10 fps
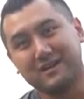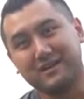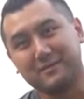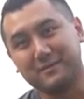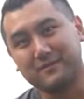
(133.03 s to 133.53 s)

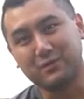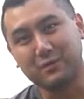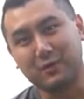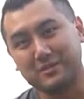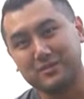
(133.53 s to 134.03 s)
Um, if
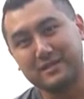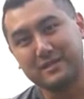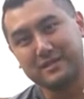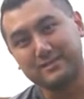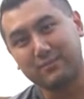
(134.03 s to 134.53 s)
you are
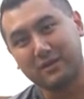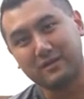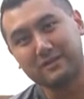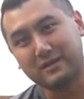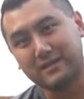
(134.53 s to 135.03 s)
interested in this
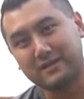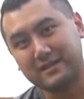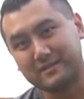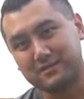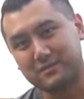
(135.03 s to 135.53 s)
product, I'll leave it
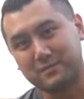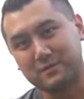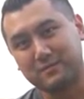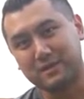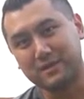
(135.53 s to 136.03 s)
in the
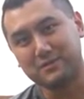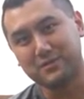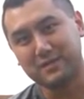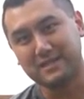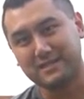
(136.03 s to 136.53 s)
description below
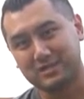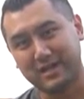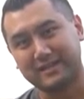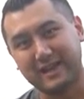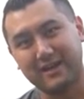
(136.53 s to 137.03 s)
so you guys can
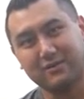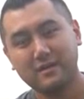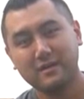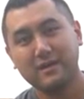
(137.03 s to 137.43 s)
check that out.